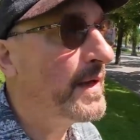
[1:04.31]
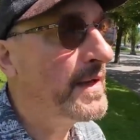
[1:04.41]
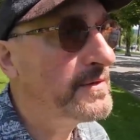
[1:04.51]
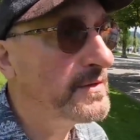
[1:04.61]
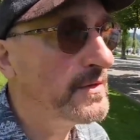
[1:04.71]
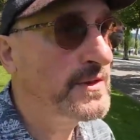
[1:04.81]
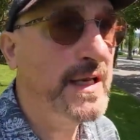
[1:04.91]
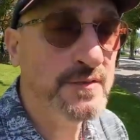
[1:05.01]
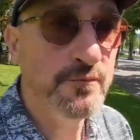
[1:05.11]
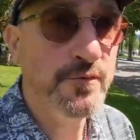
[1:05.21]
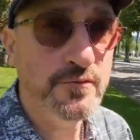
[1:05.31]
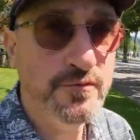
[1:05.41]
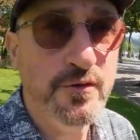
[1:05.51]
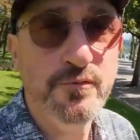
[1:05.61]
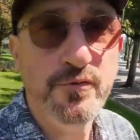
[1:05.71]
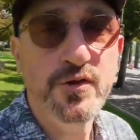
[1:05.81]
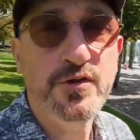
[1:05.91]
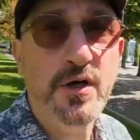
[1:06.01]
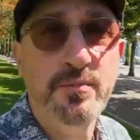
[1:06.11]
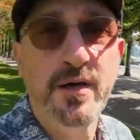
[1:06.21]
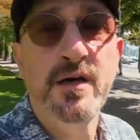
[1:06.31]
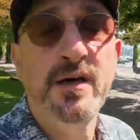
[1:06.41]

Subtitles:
and to get some drone footage up.